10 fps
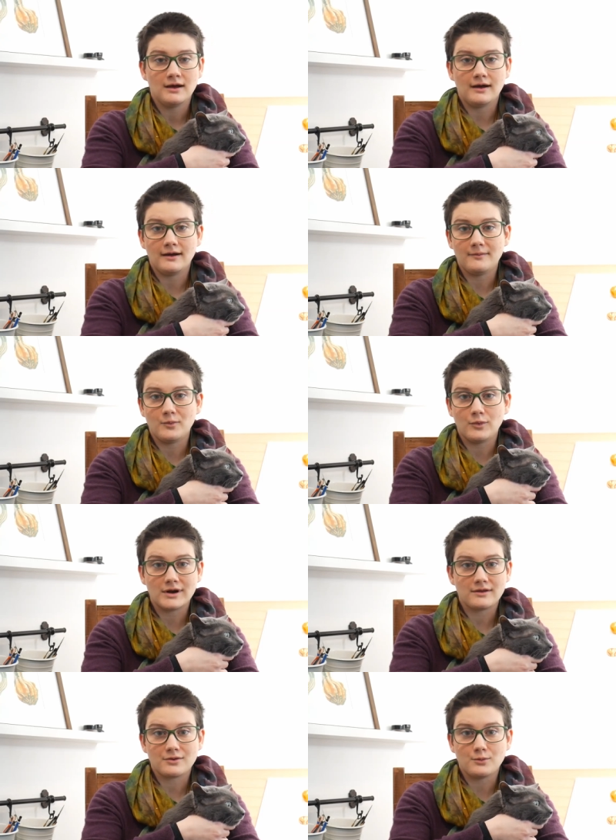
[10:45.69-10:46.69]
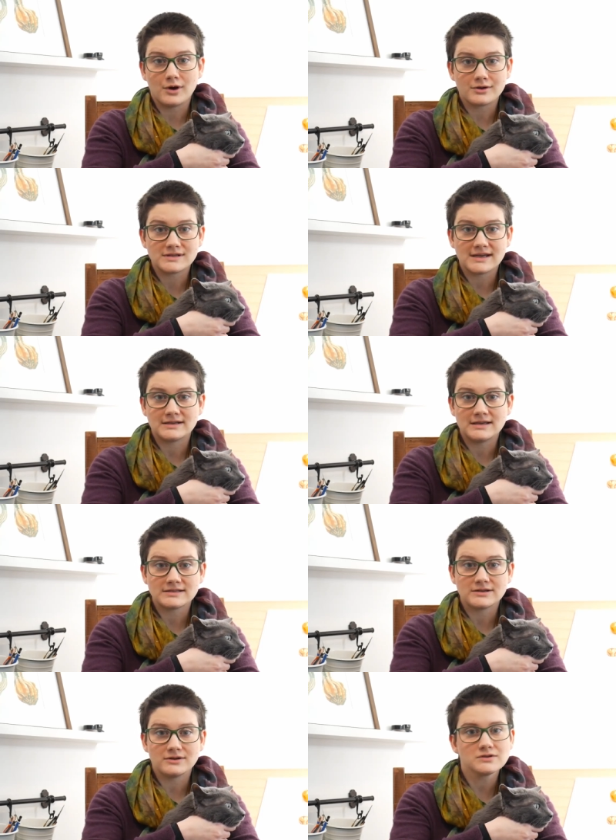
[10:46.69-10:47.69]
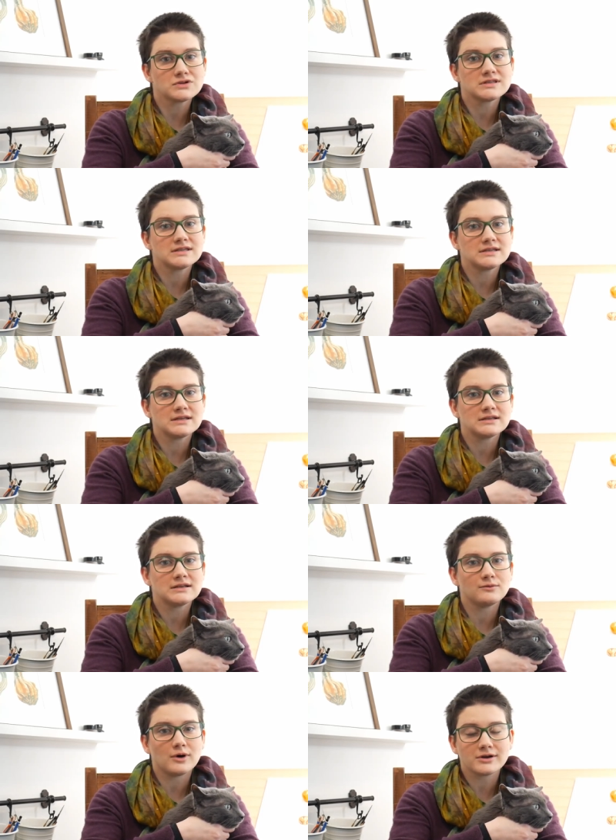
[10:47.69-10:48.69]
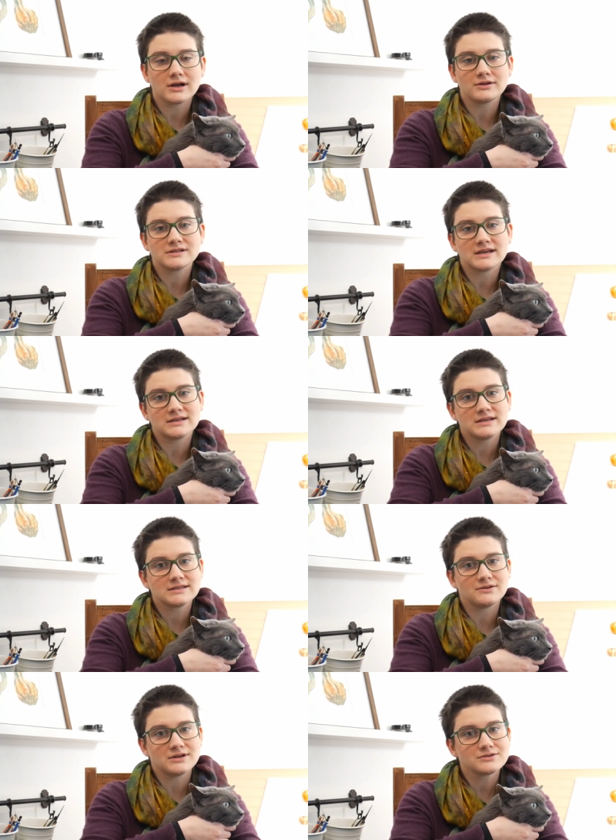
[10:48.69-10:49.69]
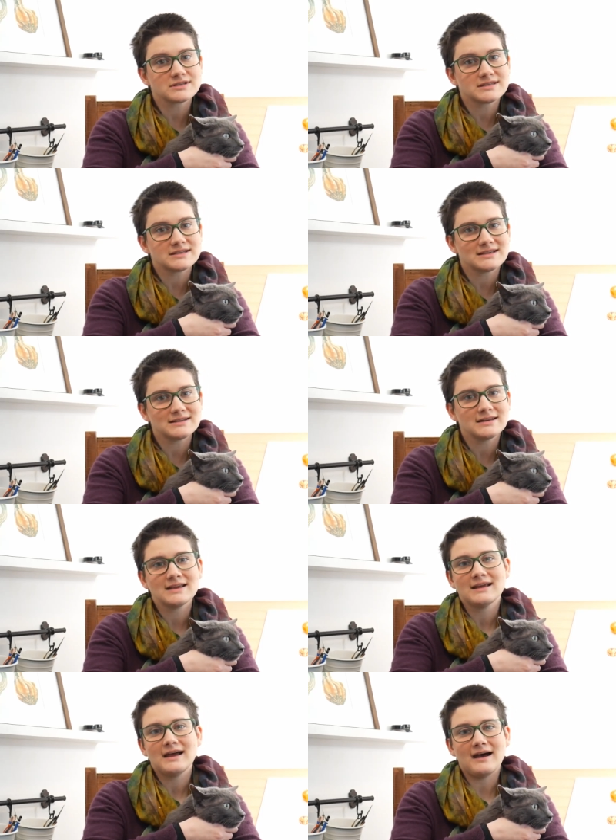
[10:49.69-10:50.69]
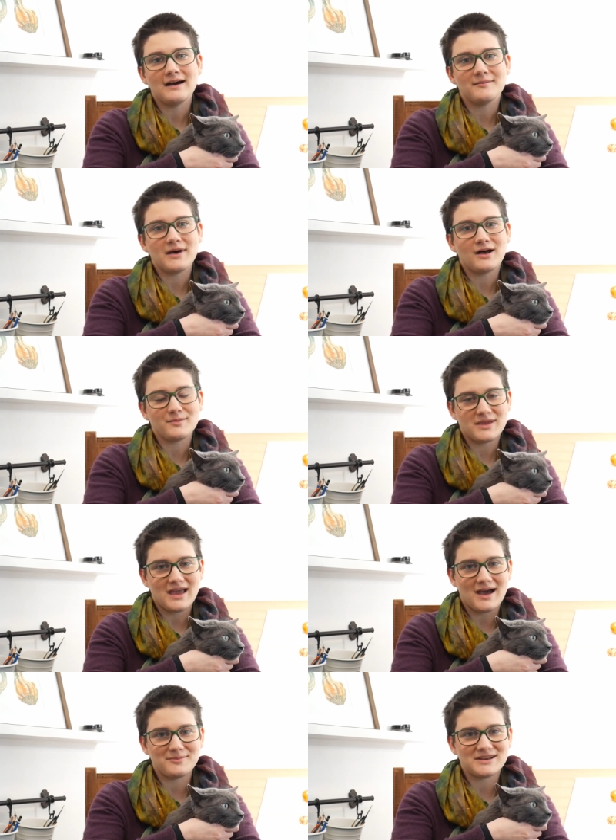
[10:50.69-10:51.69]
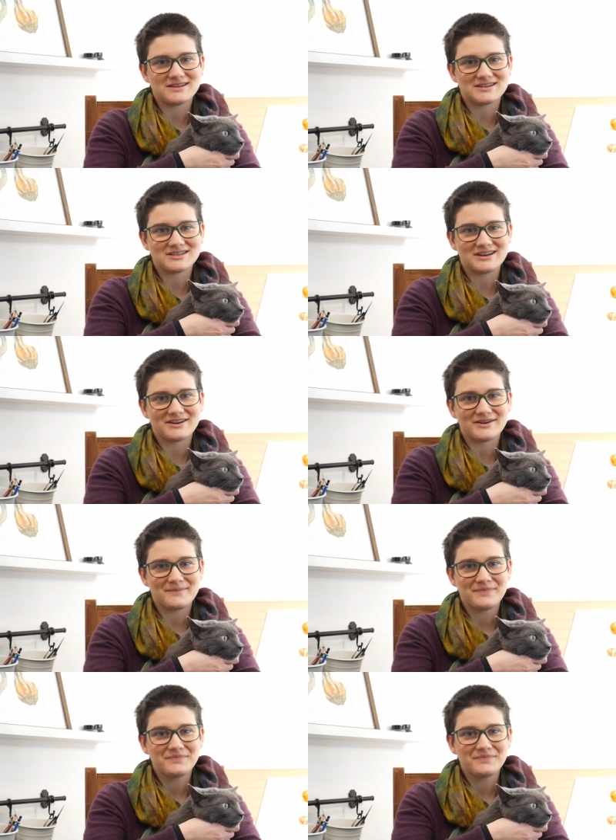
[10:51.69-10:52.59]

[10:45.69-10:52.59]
Um, what other water techniques you're interested in, watercolor techniques you're interested in, um, I'll be happy to share.